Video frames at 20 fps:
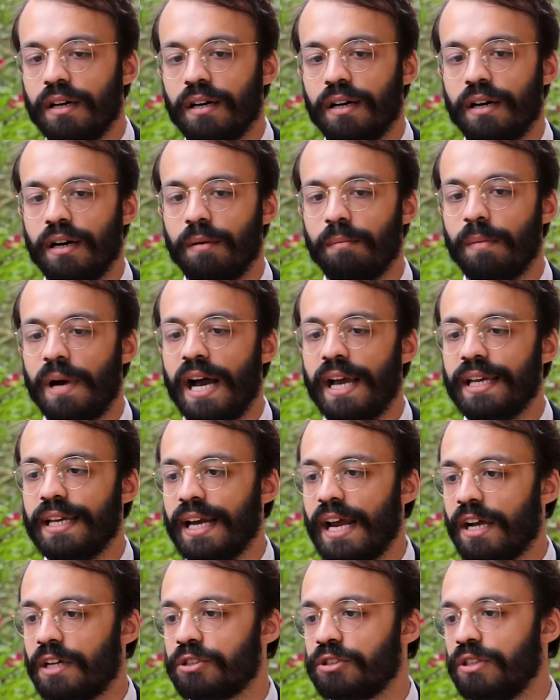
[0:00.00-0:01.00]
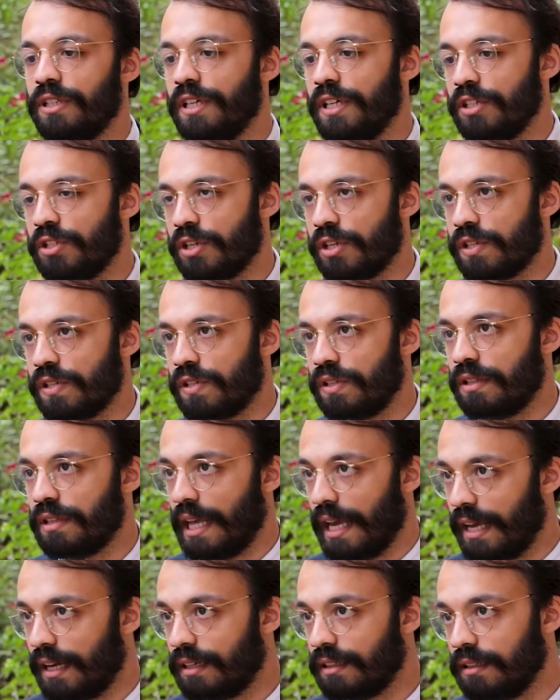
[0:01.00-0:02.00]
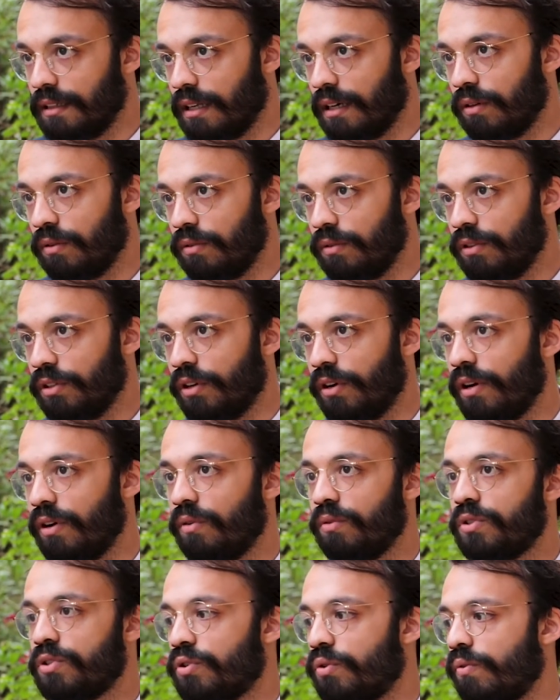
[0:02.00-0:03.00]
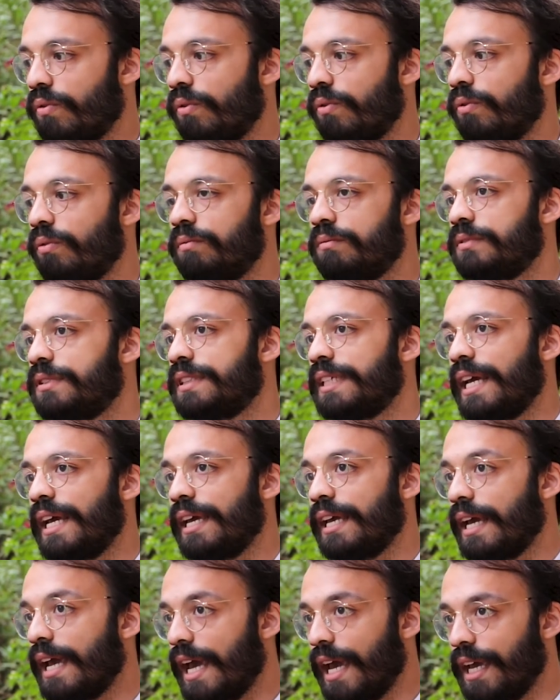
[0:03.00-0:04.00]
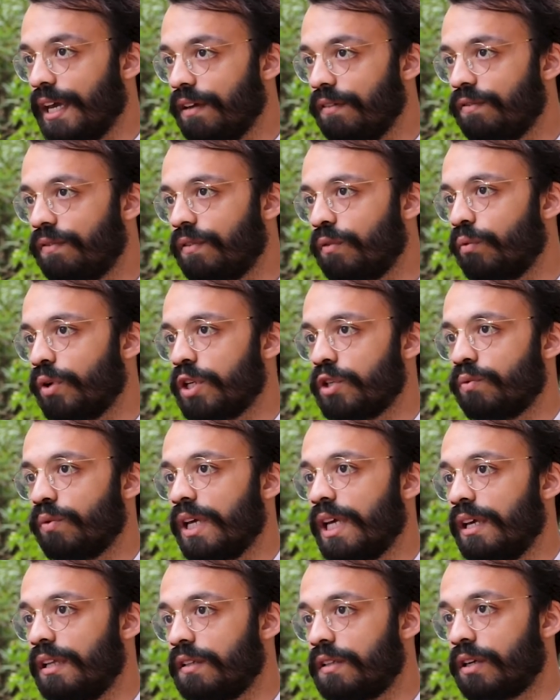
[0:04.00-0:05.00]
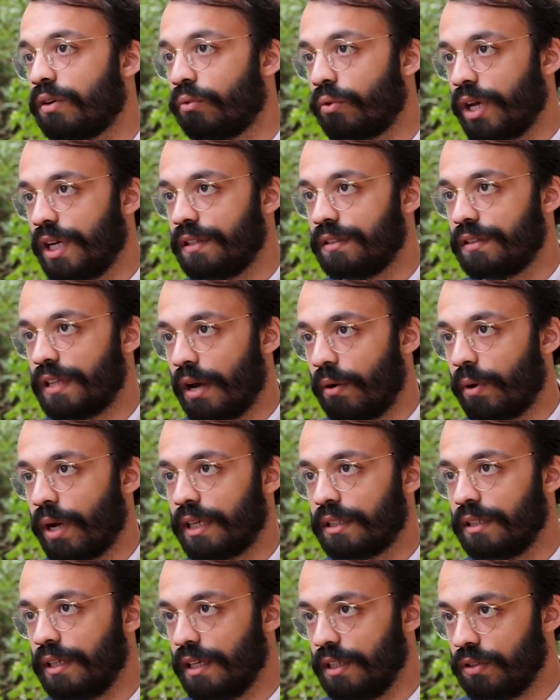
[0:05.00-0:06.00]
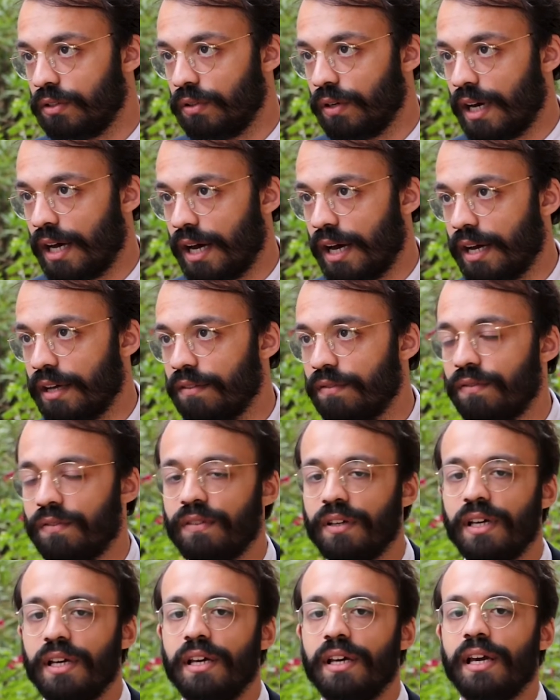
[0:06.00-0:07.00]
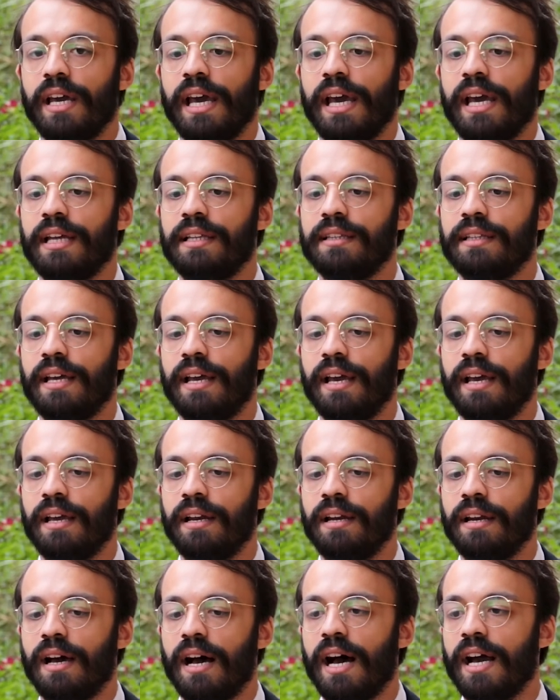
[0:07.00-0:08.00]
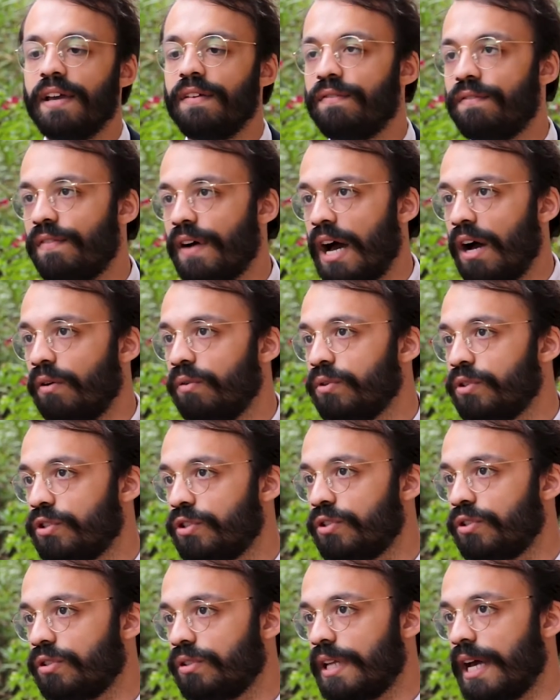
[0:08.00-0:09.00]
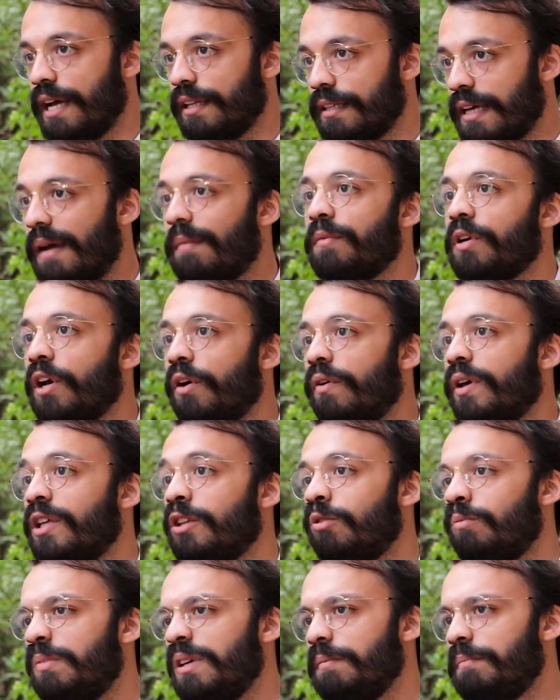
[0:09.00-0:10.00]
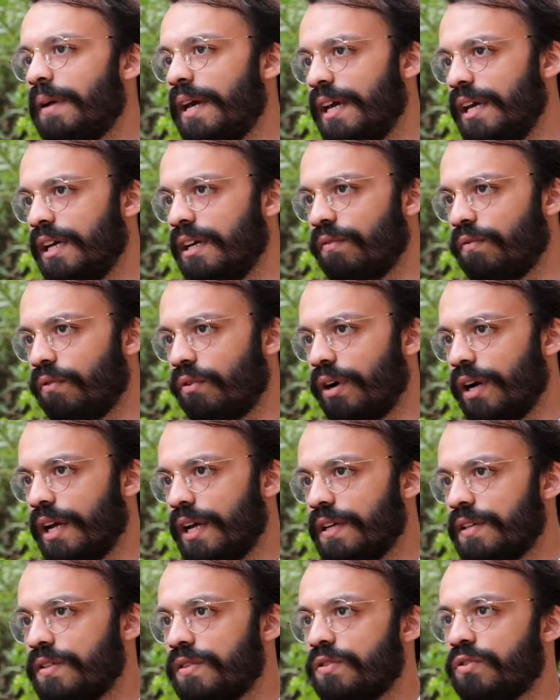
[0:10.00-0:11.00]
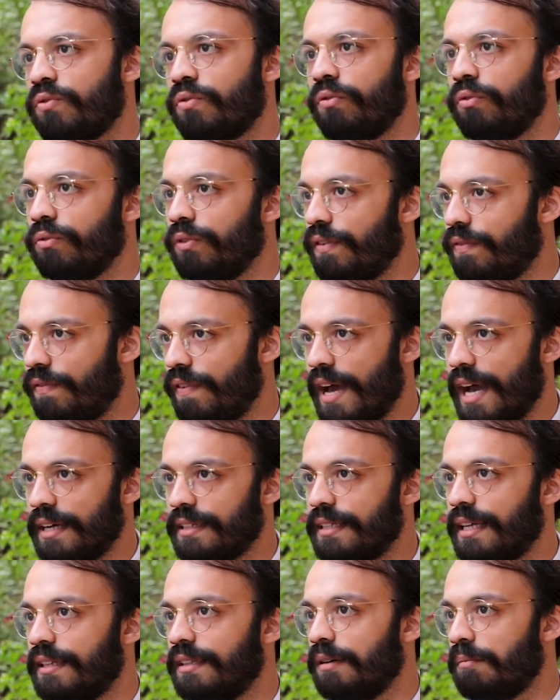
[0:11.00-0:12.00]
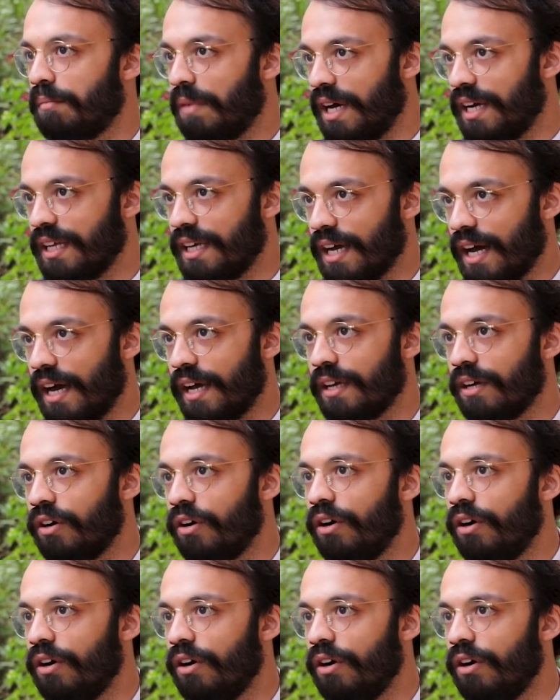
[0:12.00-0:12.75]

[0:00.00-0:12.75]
I can actually just take a loan, you know, through, say, AVE, which we integrate directly into Hive. And then I vouch that I'm going to be paying for this through the fact that the money I